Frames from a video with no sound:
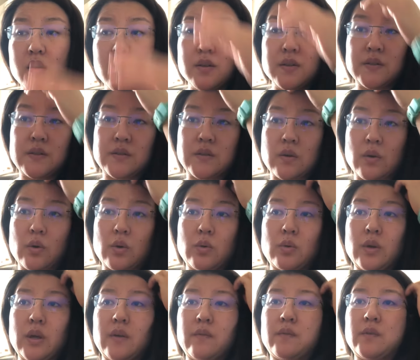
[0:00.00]

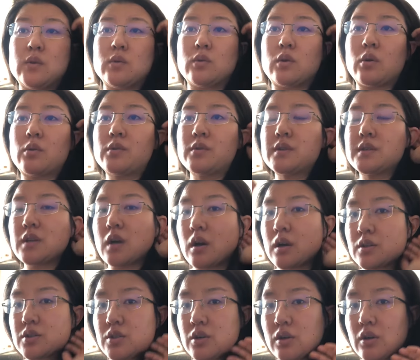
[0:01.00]
So if you go to the
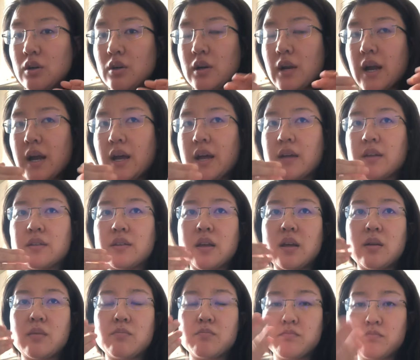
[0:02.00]
doctor and
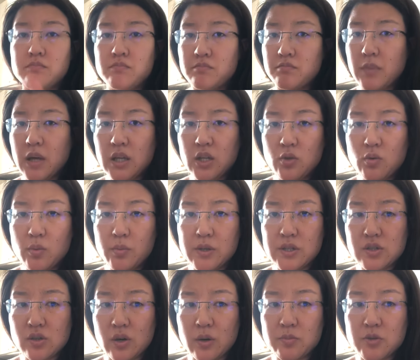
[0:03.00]
they make you a
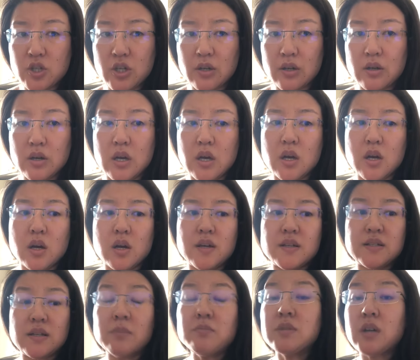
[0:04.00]
prescription,
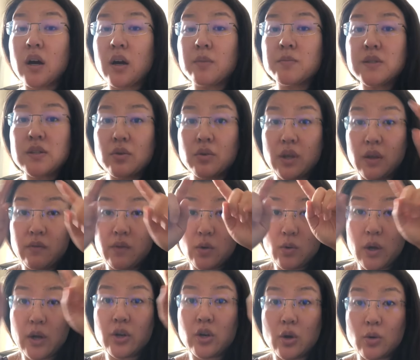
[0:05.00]
sometimes they'll give you
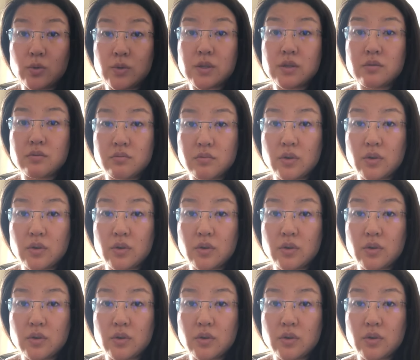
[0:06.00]
a note.